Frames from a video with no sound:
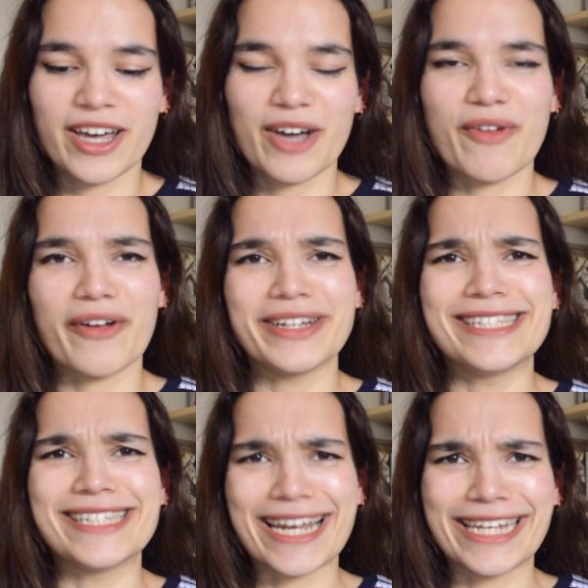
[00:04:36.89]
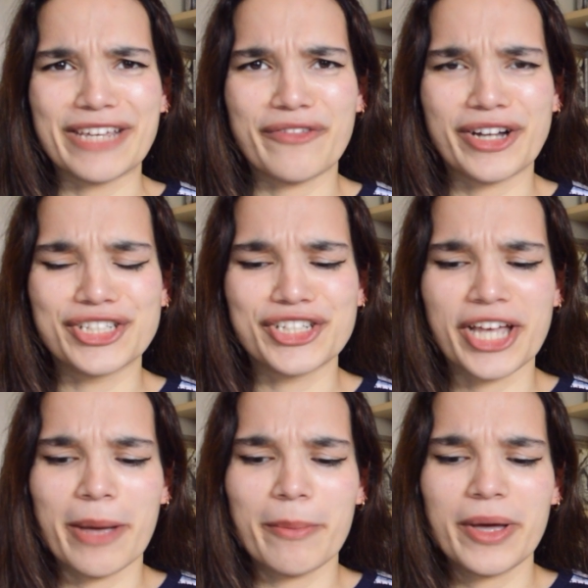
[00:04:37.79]
a very deadly
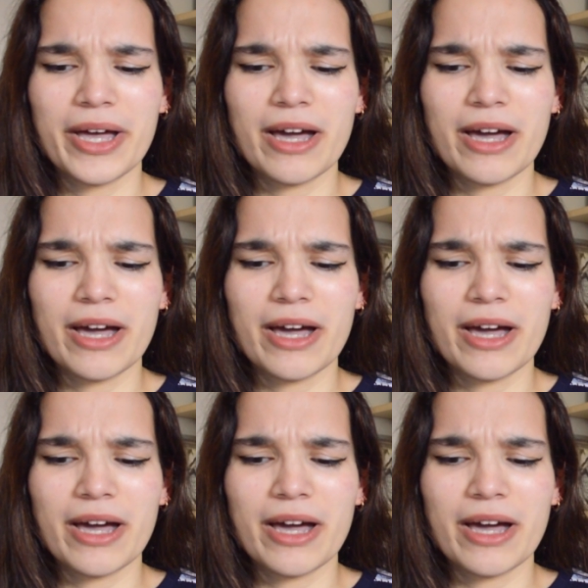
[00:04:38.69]
friendship,